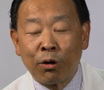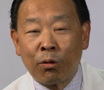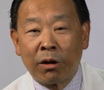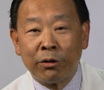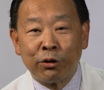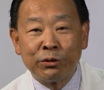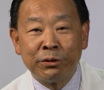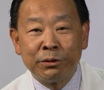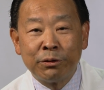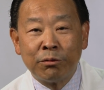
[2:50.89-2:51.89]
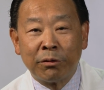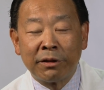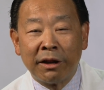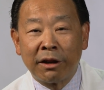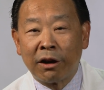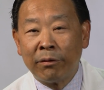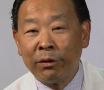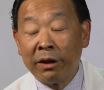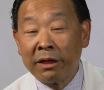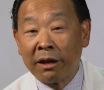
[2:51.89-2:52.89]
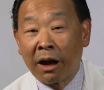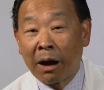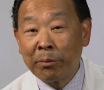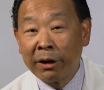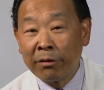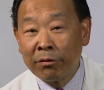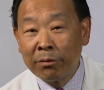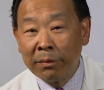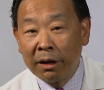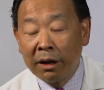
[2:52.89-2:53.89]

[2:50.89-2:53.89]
OR nurses who will take care of you in the operating room.